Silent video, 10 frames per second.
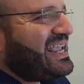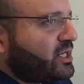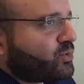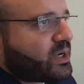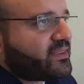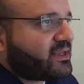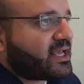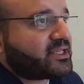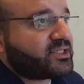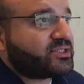in a way the
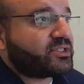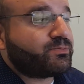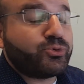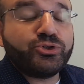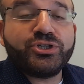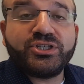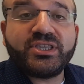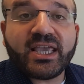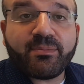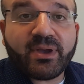narcissist pushes
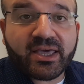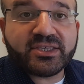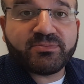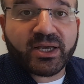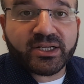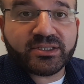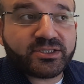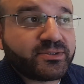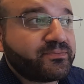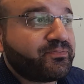the empath's
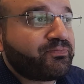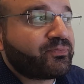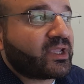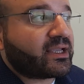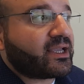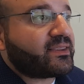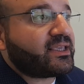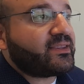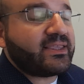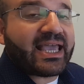buttons.
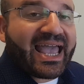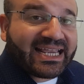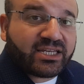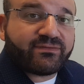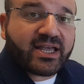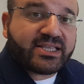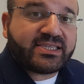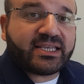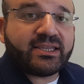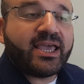Okay, it
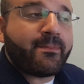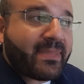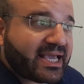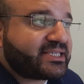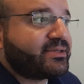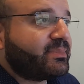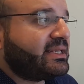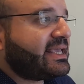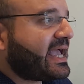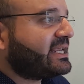
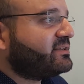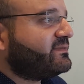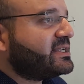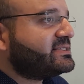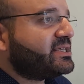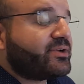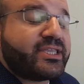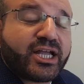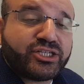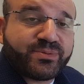maximally activates their
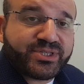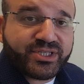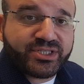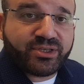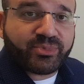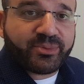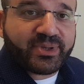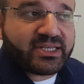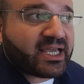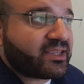attachment system
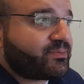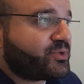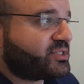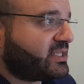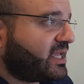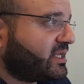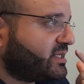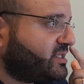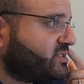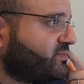compared to other
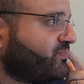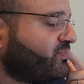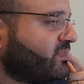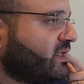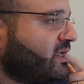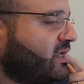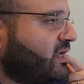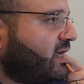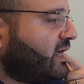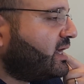personalities.
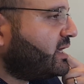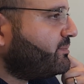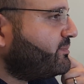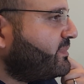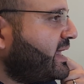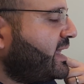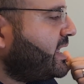The